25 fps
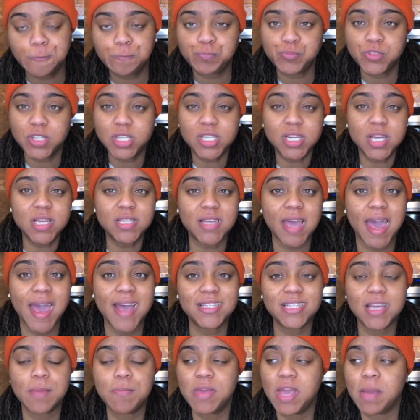she's
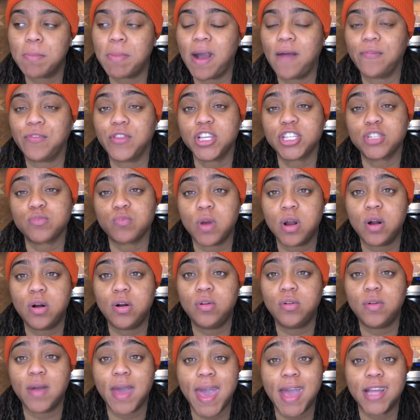asking me about this
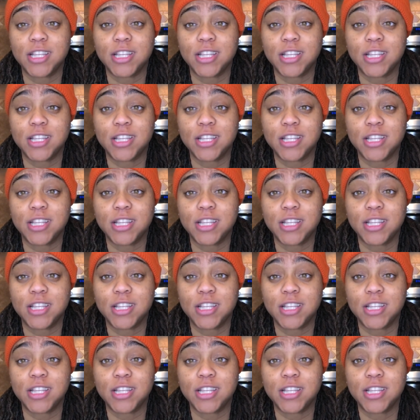role at